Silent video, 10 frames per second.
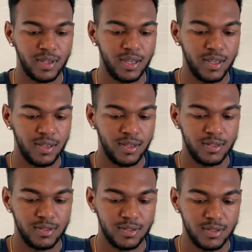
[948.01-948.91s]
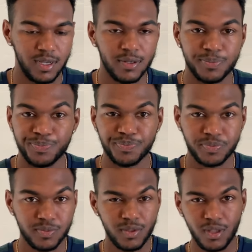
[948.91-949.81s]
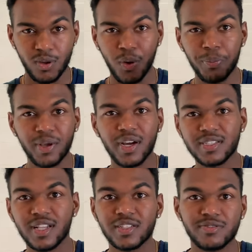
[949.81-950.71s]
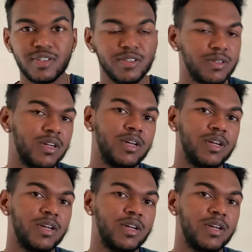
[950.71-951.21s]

And yeah, hope you guys like the video.